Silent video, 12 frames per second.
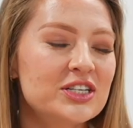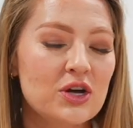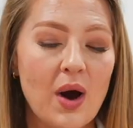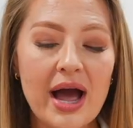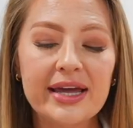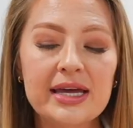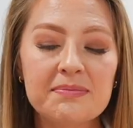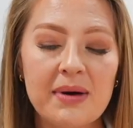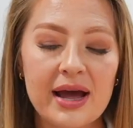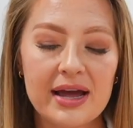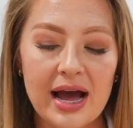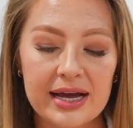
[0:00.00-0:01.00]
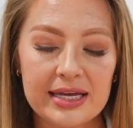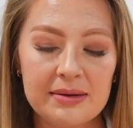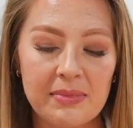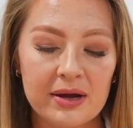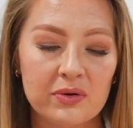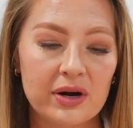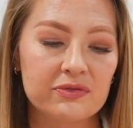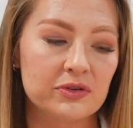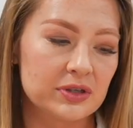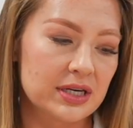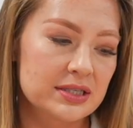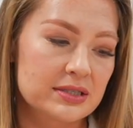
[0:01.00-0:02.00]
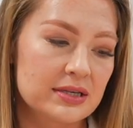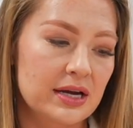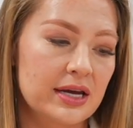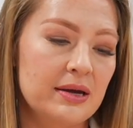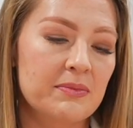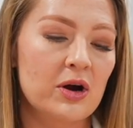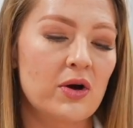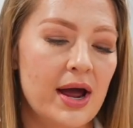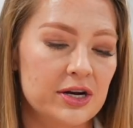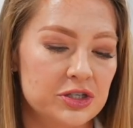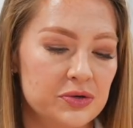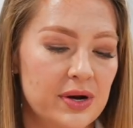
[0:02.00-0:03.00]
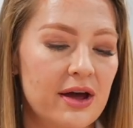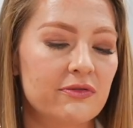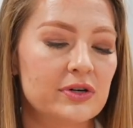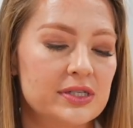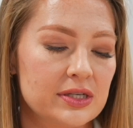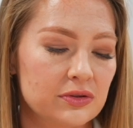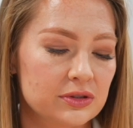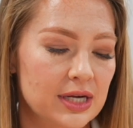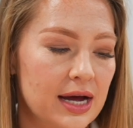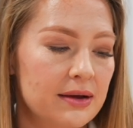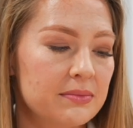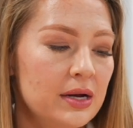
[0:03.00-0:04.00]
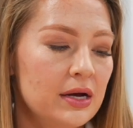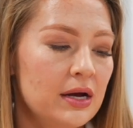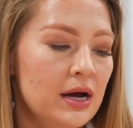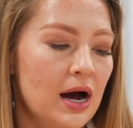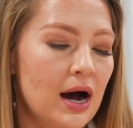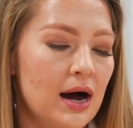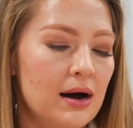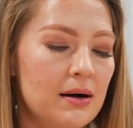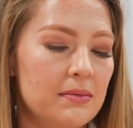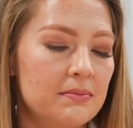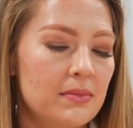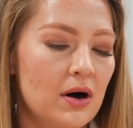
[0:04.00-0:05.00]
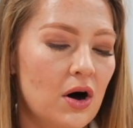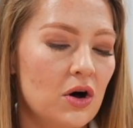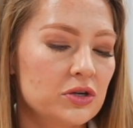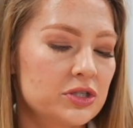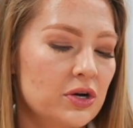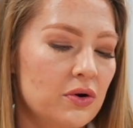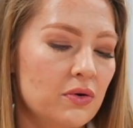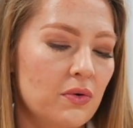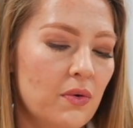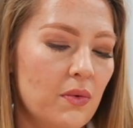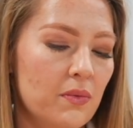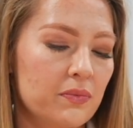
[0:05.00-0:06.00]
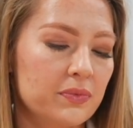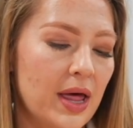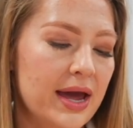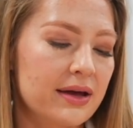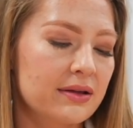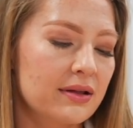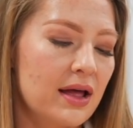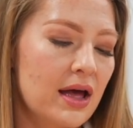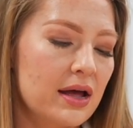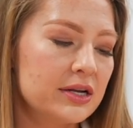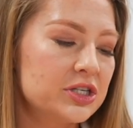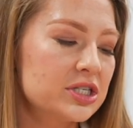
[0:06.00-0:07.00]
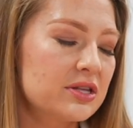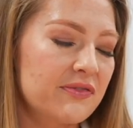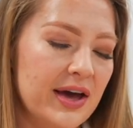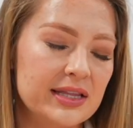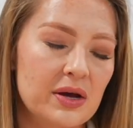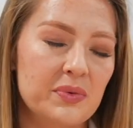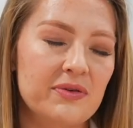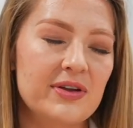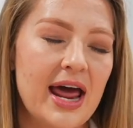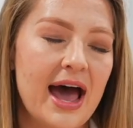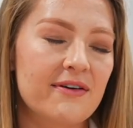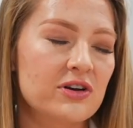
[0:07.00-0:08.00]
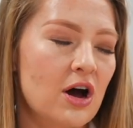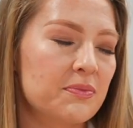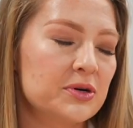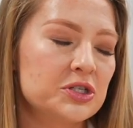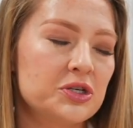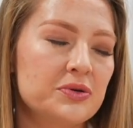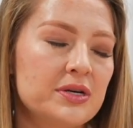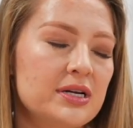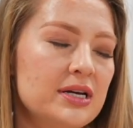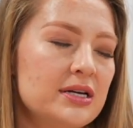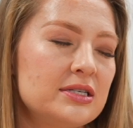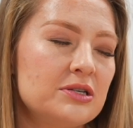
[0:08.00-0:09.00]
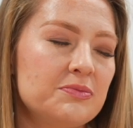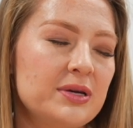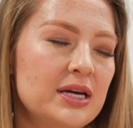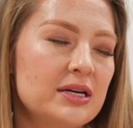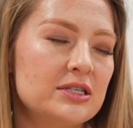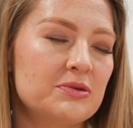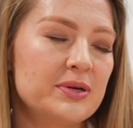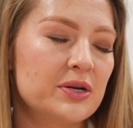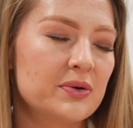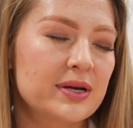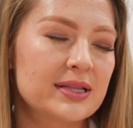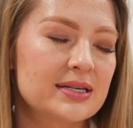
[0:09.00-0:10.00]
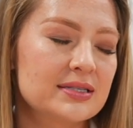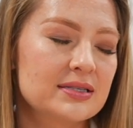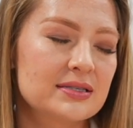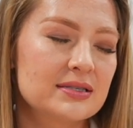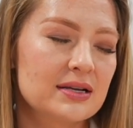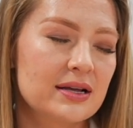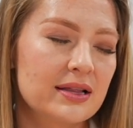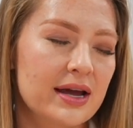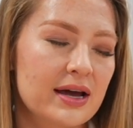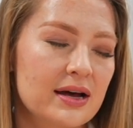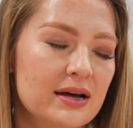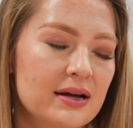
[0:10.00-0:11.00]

so I keep my gratefulness. I keep my gratitude every single time. Also, like, just the fact that we even have an opportunity to be doing this, like